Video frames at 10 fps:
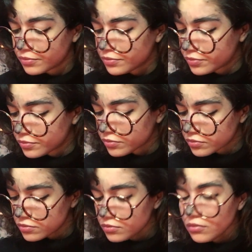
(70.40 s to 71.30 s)

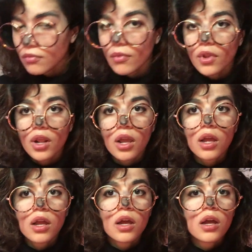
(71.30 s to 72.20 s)
(silence)